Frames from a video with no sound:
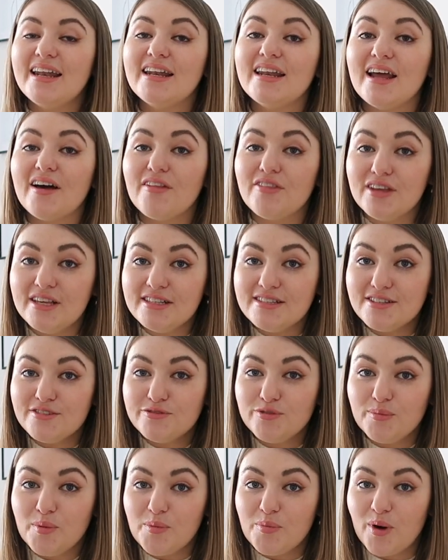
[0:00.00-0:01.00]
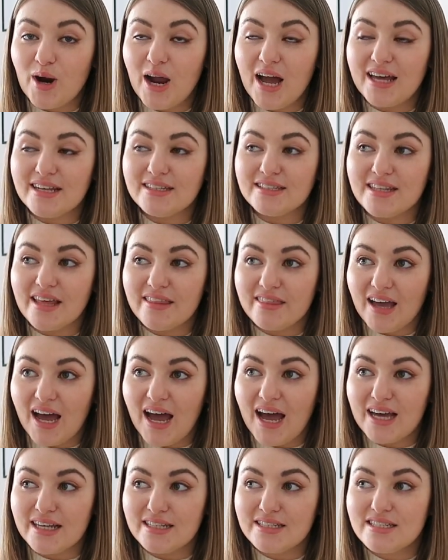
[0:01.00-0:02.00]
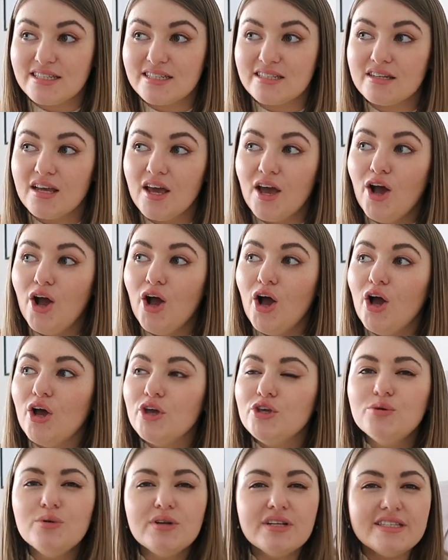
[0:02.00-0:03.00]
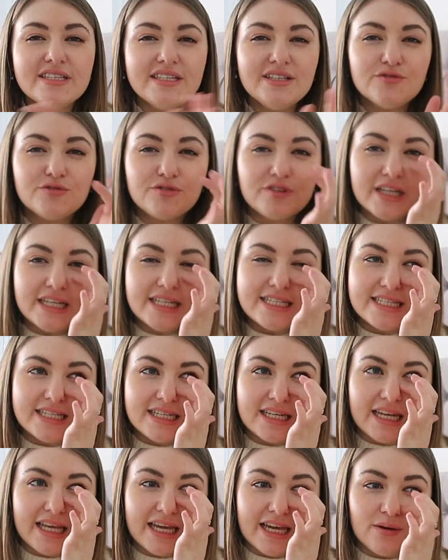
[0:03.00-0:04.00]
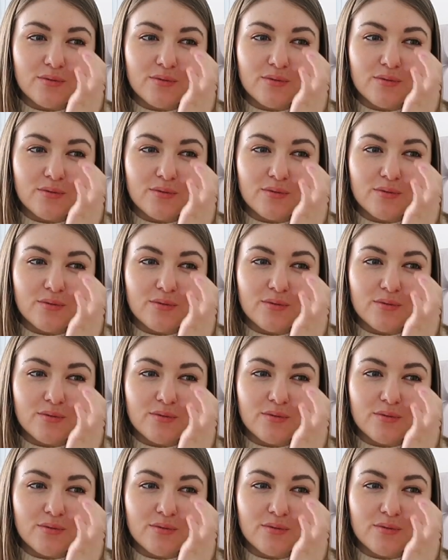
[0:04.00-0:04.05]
Now this is from a brand that you would have seen recently.